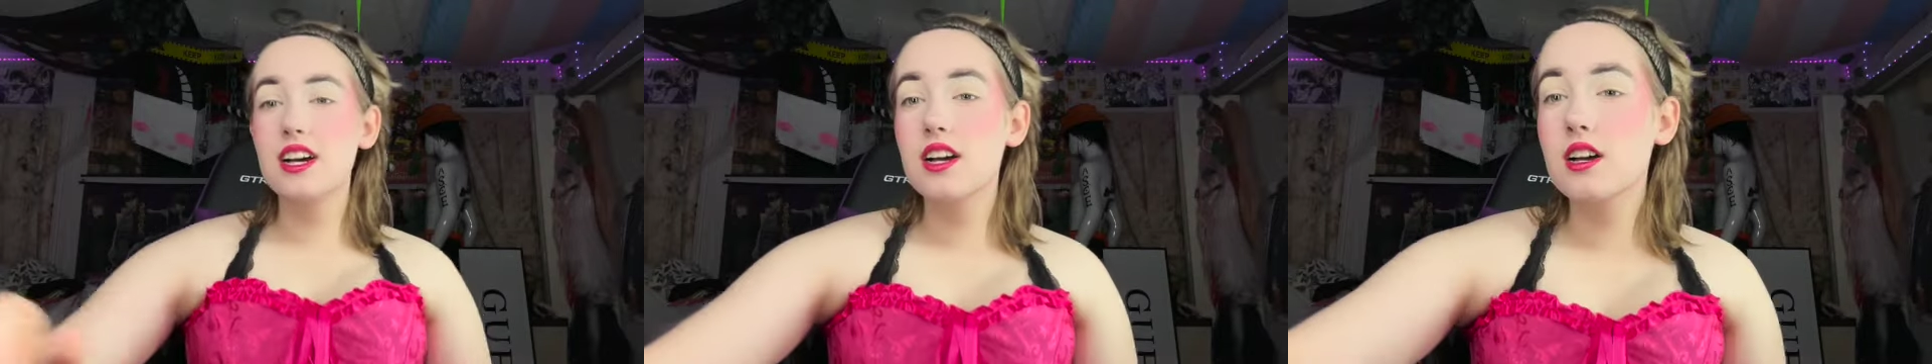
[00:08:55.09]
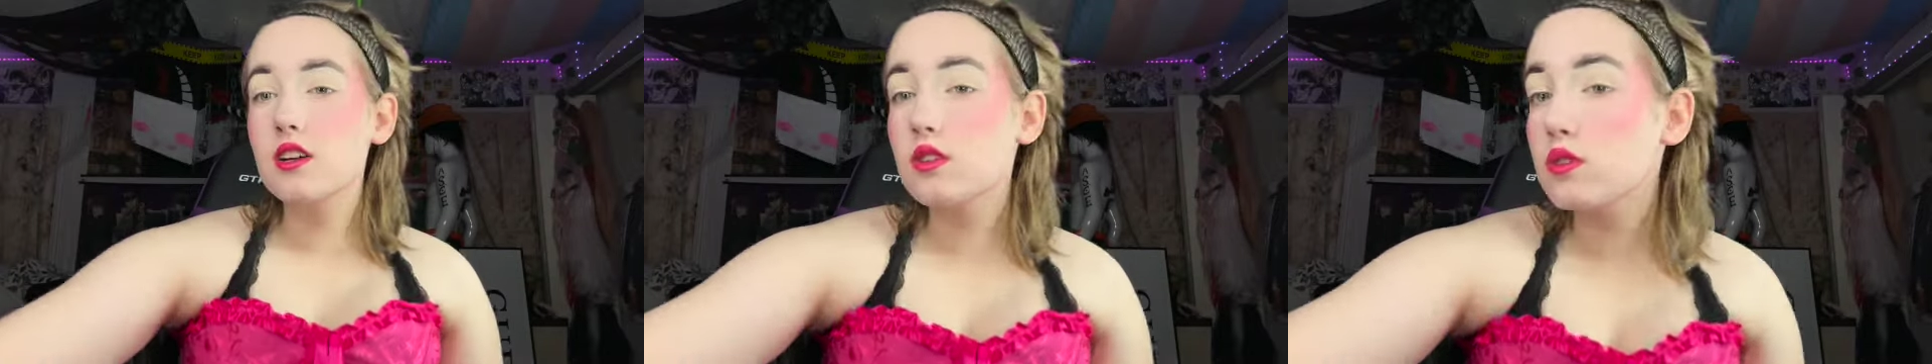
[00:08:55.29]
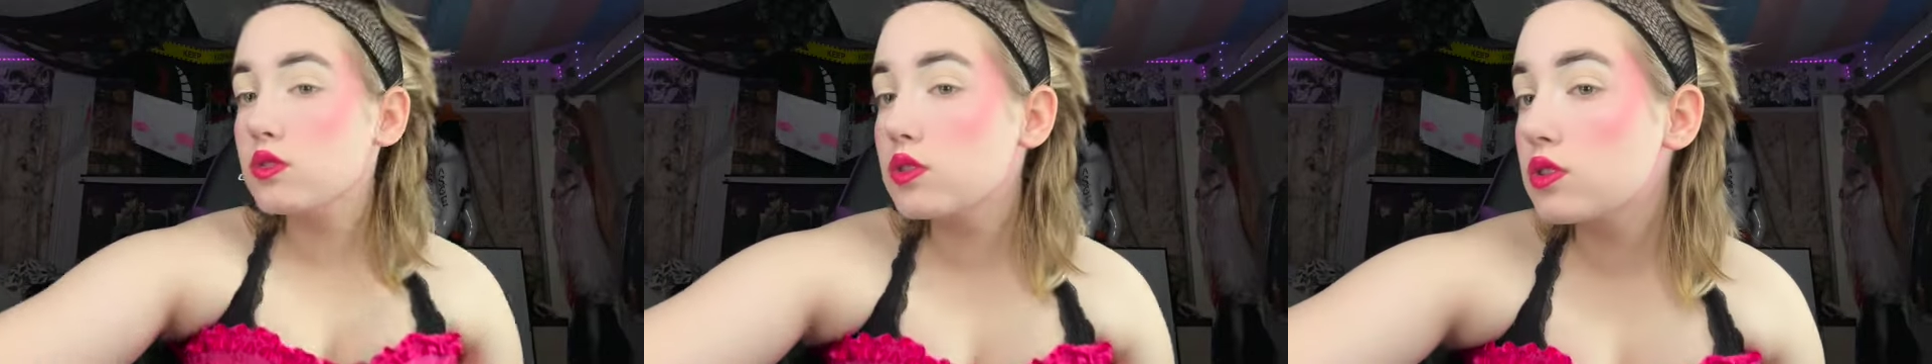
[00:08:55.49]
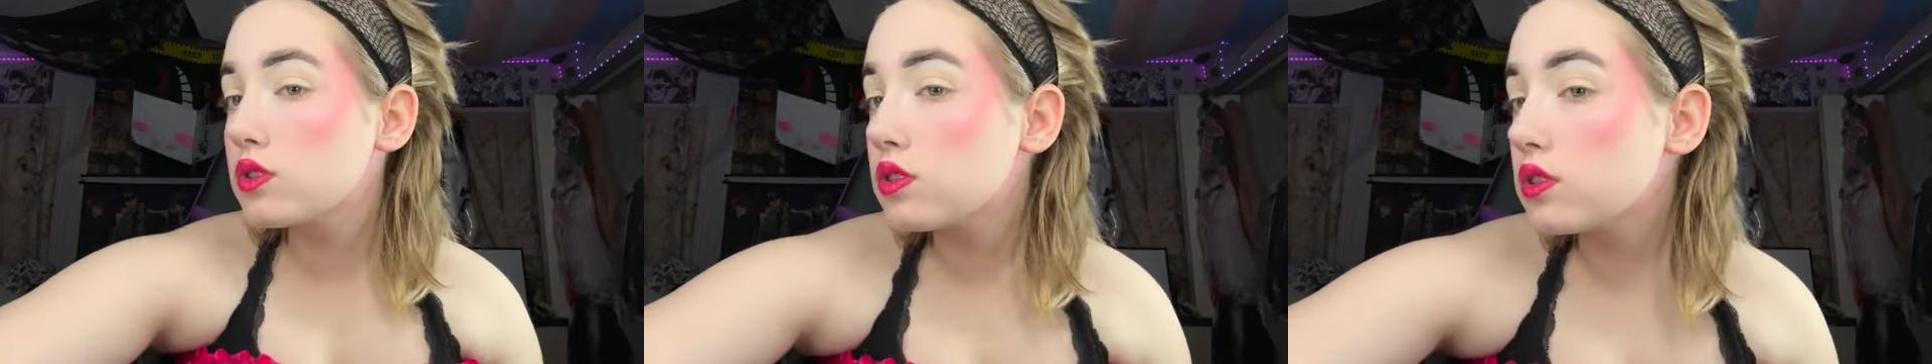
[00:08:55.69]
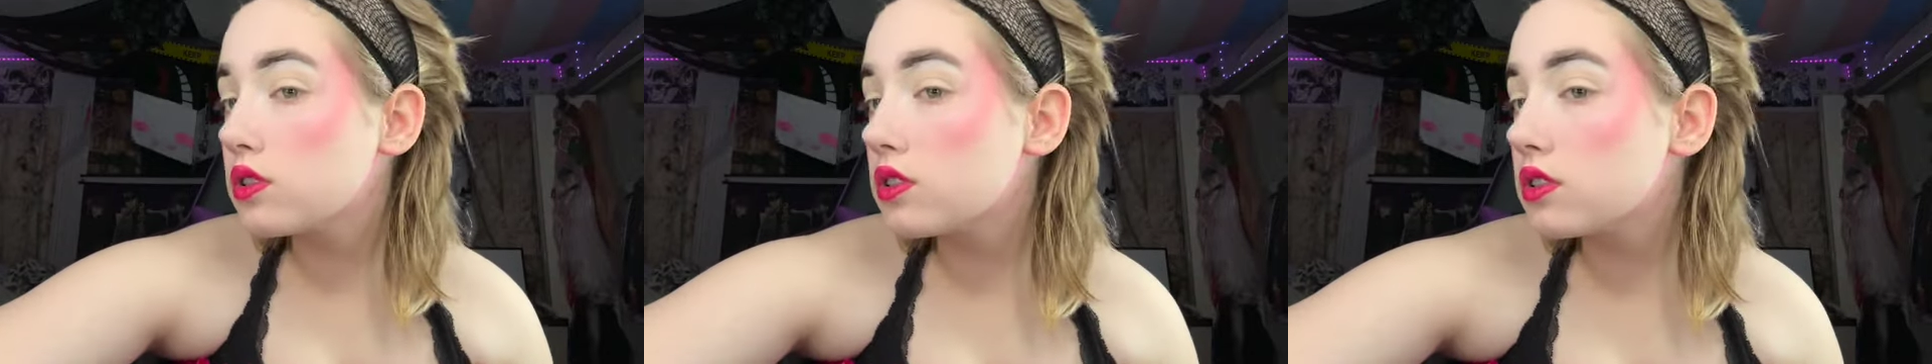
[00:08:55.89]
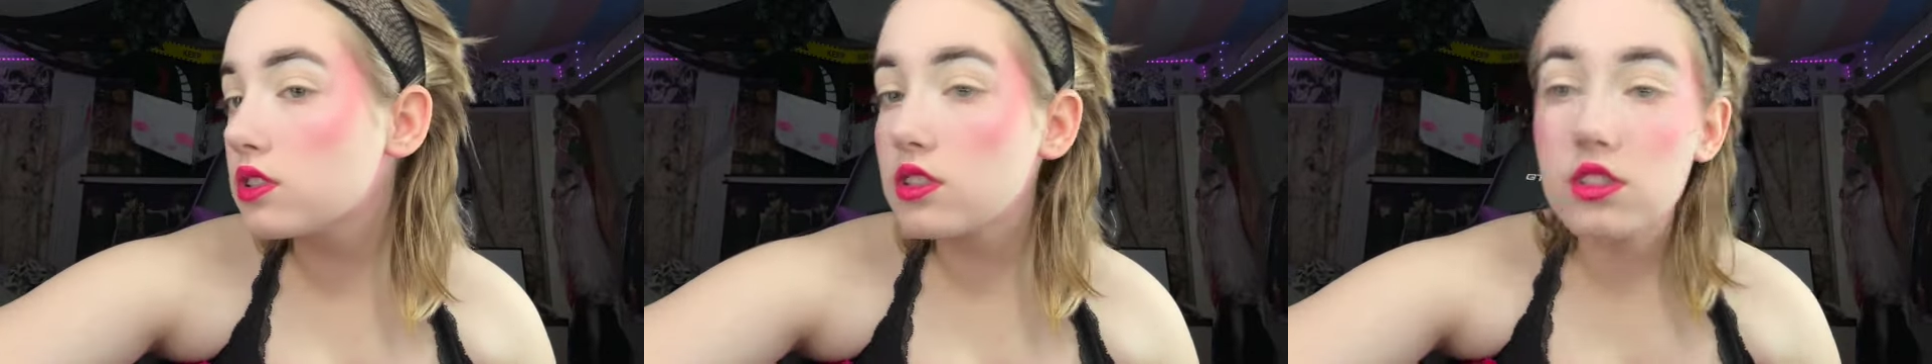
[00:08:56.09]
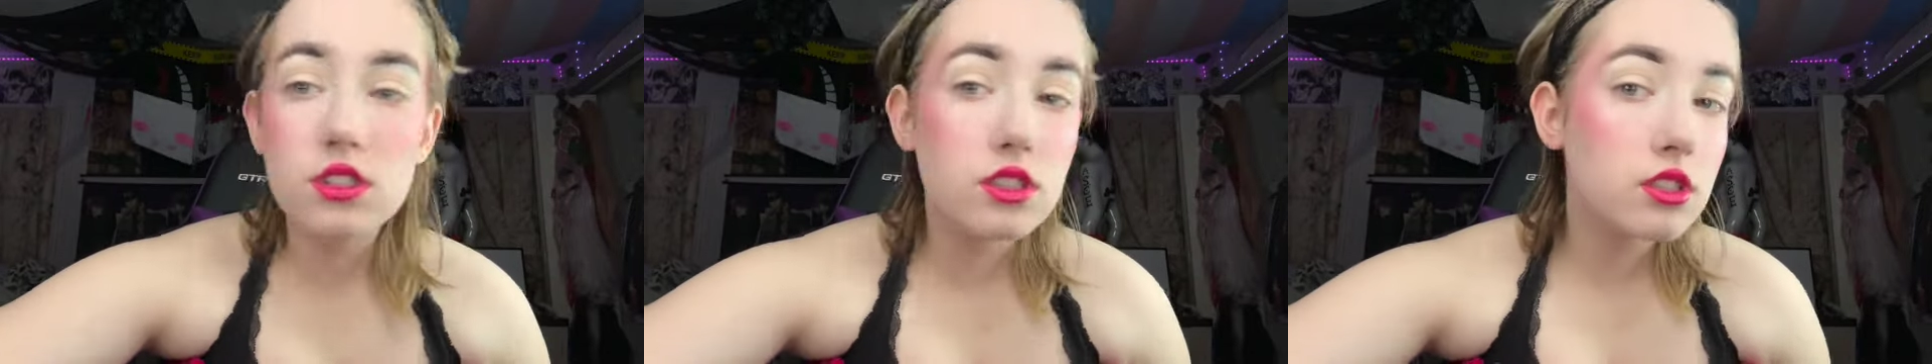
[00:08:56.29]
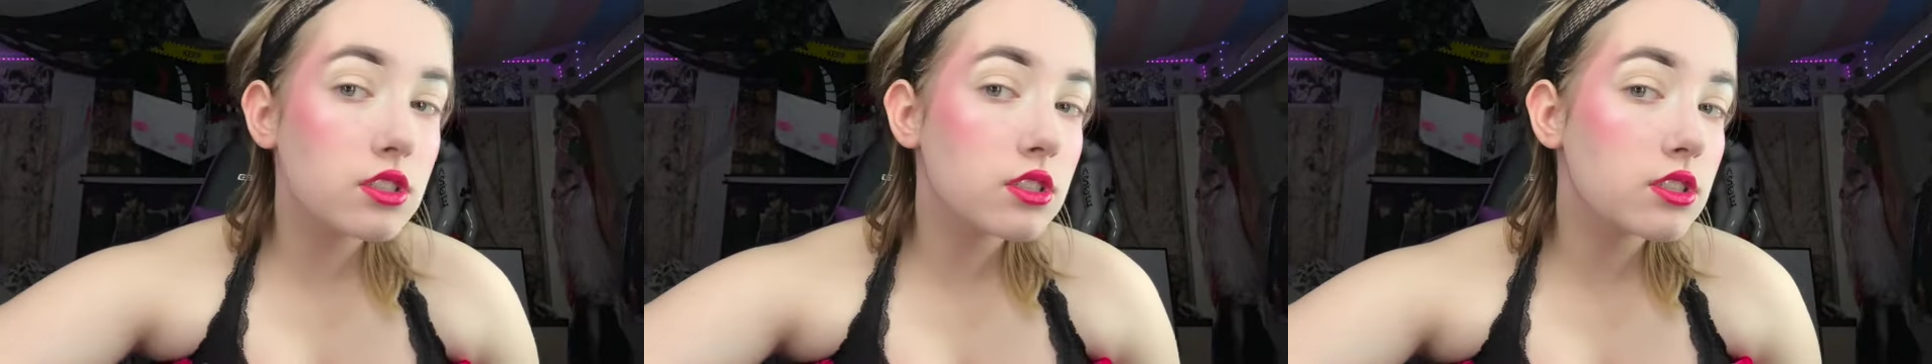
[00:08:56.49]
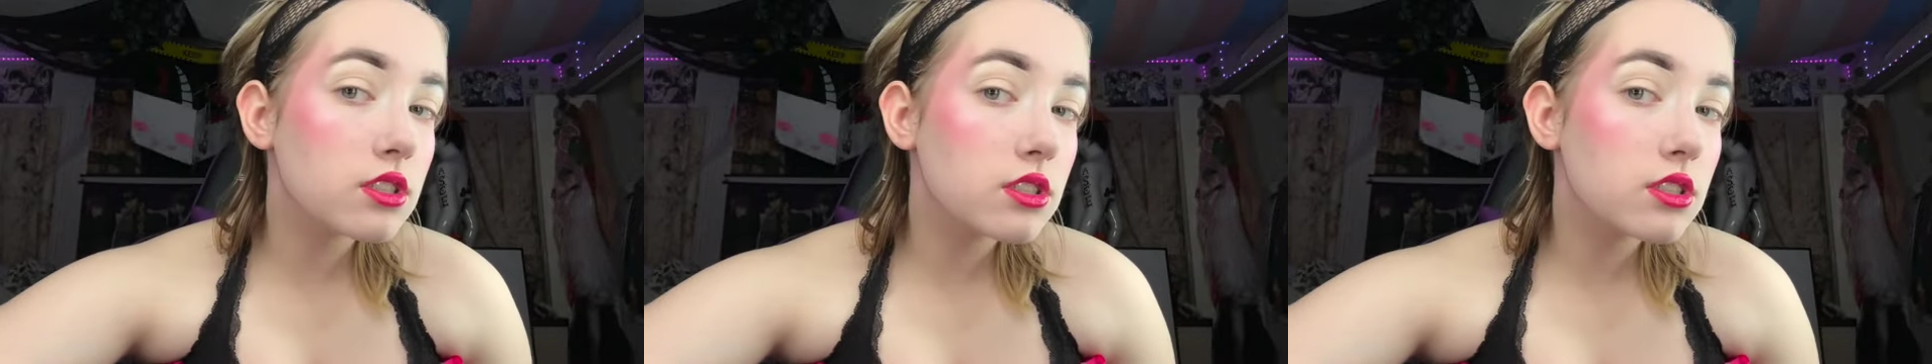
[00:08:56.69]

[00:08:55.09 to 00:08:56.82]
laugh. Go laugh about it.